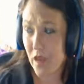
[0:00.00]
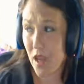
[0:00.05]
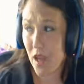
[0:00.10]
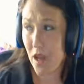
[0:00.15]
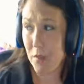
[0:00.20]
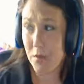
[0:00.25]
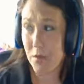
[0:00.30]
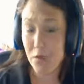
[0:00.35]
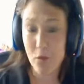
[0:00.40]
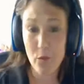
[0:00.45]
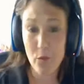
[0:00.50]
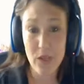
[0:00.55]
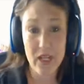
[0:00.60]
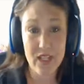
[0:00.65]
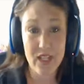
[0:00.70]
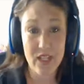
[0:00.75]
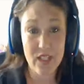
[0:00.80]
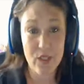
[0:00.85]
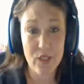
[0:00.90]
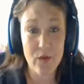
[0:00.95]
um, before we
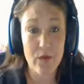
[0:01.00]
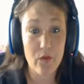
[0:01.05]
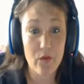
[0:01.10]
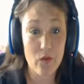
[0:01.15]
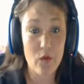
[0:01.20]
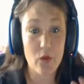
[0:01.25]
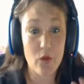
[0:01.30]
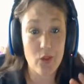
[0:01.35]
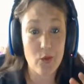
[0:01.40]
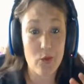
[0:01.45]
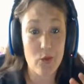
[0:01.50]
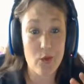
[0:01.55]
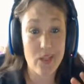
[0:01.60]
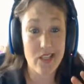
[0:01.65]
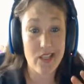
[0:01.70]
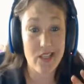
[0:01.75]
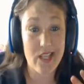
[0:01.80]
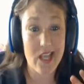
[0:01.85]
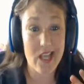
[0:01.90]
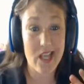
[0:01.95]
get into it, of course, we want
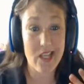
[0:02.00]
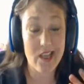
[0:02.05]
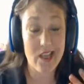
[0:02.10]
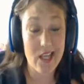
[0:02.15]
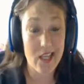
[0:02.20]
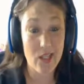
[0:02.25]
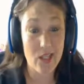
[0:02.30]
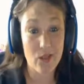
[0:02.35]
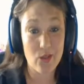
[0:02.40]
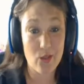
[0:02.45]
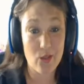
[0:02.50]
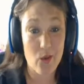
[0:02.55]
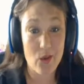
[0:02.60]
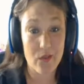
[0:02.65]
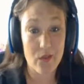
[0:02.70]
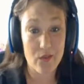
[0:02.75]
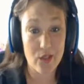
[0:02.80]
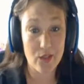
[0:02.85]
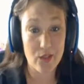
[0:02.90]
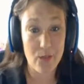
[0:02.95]
to say thank you to
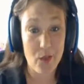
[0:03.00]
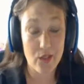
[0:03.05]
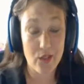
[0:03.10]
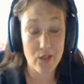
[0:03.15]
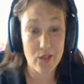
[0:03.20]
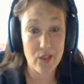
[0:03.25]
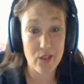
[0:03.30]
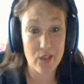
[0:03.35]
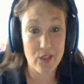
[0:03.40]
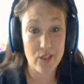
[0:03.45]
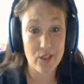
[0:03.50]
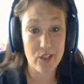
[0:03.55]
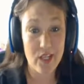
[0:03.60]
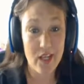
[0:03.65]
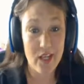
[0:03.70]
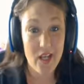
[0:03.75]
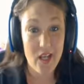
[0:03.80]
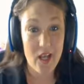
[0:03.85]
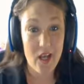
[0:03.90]
all of our sponsors,